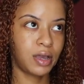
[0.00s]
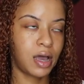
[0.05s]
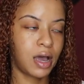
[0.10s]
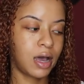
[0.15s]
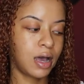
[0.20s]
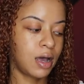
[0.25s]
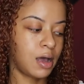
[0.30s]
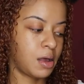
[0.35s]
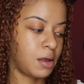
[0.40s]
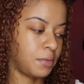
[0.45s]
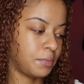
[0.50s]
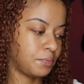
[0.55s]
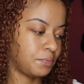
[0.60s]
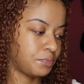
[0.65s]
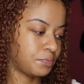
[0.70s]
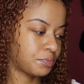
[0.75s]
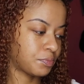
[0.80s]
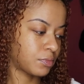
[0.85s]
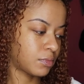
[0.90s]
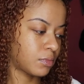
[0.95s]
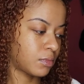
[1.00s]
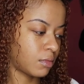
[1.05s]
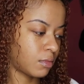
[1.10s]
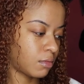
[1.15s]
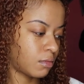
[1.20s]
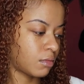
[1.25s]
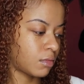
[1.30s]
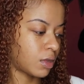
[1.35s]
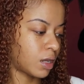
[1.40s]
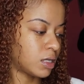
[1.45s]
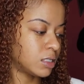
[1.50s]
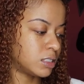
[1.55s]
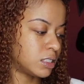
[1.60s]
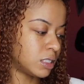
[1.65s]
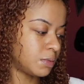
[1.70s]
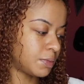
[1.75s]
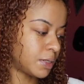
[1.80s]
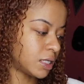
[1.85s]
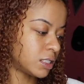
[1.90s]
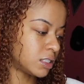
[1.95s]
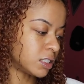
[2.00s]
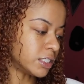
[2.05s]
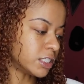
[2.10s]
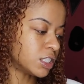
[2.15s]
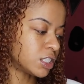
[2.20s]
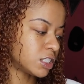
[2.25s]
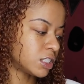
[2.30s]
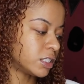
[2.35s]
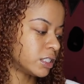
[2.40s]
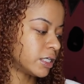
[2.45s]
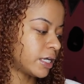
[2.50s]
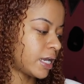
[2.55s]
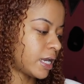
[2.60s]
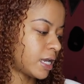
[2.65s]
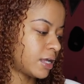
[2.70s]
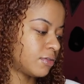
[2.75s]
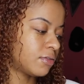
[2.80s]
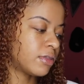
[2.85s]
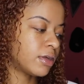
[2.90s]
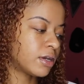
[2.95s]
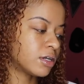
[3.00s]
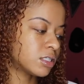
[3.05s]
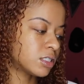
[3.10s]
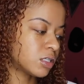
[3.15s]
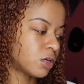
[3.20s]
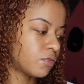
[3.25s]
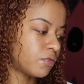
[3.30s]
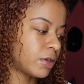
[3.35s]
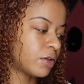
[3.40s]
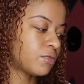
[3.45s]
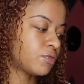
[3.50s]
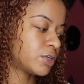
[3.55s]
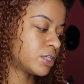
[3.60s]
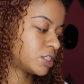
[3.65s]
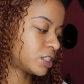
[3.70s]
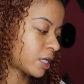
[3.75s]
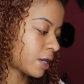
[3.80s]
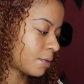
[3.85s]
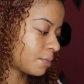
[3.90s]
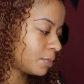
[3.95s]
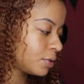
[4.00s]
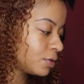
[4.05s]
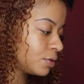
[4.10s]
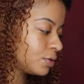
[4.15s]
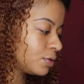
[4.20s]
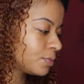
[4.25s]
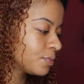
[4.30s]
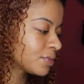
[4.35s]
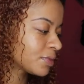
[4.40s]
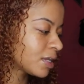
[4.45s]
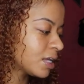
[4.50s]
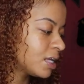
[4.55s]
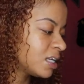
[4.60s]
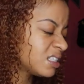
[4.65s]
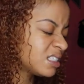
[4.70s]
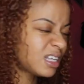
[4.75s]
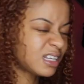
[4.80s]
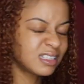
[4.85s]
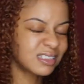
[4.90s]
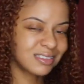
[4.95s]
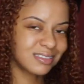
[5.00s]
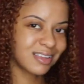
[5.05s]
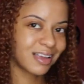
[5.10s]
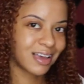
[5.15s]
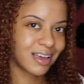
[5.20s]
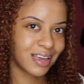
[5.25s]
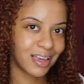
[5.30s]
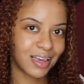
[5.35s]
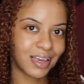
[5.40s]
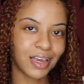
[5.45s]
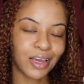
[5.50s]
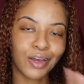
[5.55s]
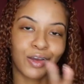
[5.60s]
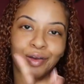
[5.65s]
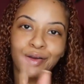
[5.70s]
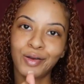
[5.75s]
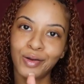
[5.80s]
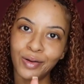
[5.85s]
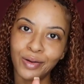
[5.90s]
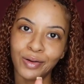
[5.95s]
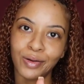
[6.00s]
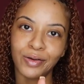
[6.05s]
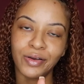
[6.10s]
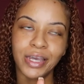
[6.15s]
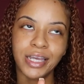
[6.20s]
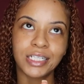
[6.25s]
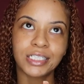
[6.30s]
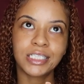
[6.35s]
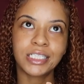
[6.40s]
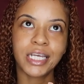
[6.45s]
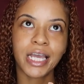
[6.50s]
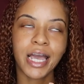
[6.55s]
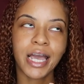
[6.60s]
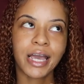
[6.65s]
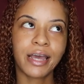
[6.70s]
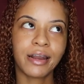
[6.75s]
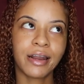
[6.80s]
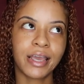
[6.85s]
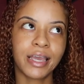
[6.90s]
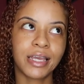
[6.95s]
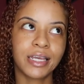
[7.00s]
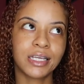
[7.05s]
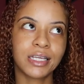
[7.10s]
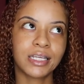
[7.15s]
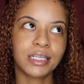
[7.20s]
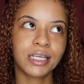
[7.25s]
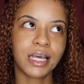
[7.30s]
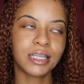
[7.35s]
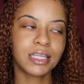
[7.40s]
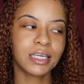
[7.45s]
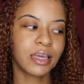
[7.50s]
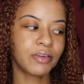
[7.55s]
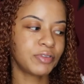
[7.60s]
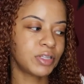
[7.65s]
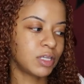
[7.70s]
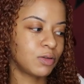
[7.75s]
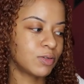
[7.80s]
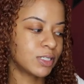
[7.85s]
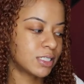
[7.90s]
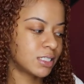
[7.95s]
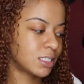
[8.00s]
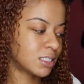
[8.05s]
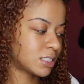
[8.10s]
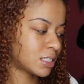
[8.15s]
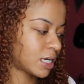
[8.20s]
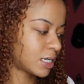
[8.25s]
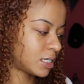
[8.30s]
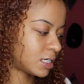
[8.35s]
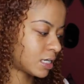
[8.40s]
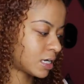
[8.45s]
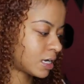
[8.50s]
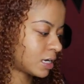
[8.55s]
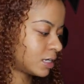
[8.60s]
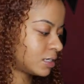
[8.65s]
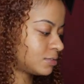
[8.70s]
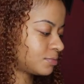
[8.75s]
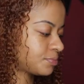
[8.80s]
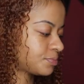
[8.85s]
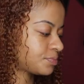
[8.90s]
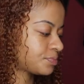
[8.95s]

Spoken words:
deep conditioner and their sulfate-free shampoo. So I was like, girl, and she had I think everything was $6.99.